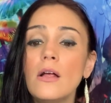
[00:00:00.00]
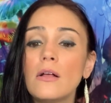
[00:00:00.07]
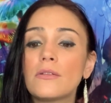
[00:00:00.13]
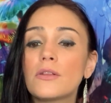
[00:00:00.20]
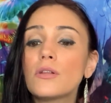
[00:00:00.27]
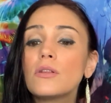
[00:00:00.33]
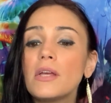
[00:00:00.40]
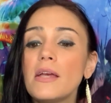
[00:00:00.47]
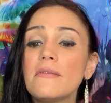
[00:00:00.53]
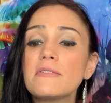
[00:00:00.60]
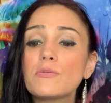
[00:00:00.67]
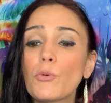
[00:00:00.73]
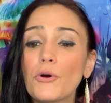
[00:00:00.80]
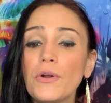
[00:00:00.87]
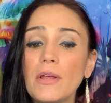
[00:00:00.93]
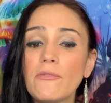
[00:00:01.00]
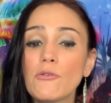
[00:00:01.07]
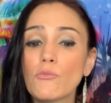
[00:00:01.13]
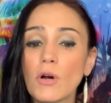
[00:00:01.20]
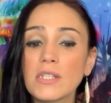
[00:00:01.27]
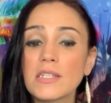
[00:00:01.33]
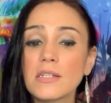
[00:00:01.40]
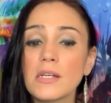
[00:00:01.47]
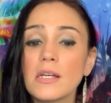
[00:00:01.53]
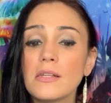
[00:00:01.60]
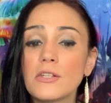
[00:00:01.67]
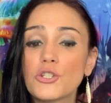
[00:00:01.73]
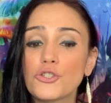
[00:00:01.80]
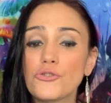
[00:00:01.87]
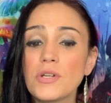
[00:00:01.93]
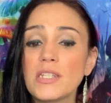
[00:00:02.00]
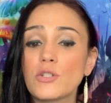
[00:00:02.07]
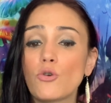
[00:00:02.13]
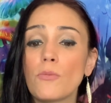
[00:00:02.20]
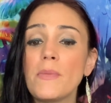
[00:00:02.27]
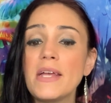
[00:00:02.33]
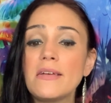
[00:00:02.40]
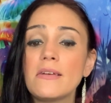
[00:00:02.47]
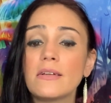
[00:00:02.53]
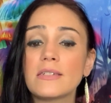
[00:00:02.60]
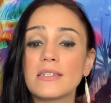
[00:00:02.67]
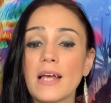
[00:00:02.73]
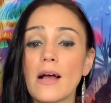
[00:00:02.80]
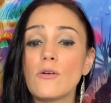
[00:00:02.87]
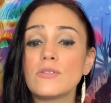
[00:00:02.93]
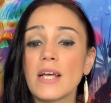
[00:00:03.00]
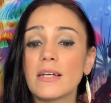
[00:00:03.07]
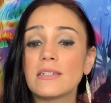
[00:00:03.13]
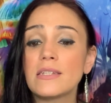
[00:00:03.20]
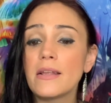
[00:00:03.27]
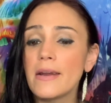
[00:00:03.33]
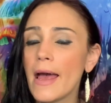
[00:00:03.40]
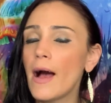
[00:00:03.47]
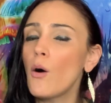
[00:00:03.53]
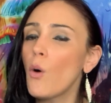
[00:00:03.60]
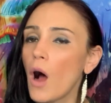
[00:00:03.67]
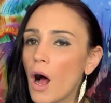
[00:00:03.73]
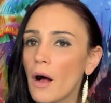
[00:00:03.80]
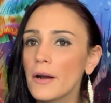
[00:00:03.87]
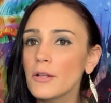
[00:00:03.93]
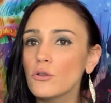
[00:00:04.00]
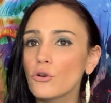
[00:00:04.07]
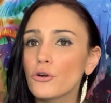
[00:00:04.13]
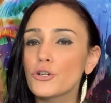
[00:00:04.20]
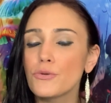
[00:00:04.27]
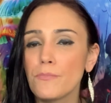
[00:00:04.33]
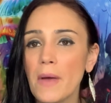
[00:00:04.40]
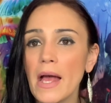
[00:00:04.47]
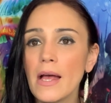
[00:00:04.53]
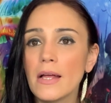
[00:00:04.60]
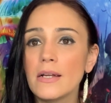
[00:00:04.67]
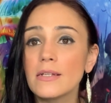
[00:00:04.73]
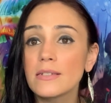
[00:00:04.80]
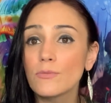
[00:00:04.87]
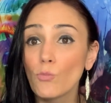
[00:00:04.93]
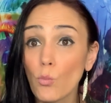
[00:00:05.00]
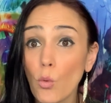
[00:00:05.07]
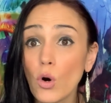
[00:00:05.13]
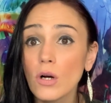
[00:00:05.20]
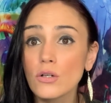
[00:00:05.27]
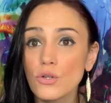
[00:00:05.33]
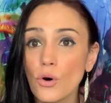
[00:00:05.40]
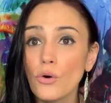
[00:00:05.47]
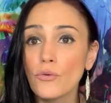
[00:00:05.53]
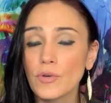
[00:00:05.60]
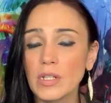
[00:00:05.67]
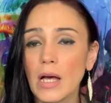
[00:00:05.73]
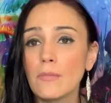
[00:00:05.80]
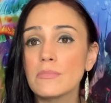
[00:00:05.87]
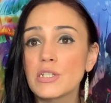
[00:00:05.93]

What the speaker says: The leaves weren't even rustling in the streets nor making a sound as the now on alert men walked over them.